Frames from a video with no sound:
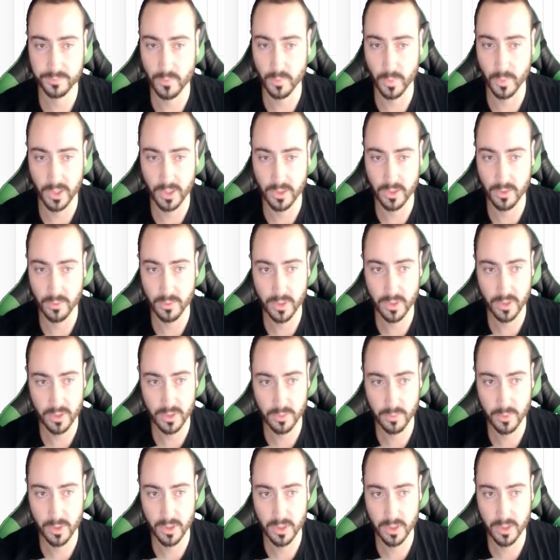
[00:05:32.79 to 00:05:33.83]
We can do another
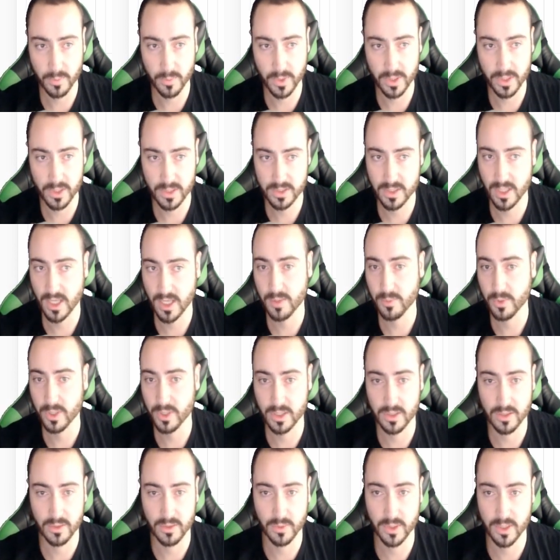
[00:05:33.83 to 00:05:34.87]
one, and this time we
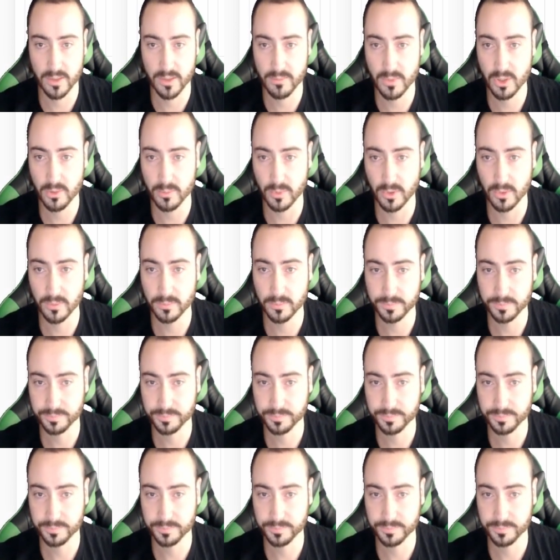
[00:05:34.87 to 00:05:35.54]
could do it in mobile.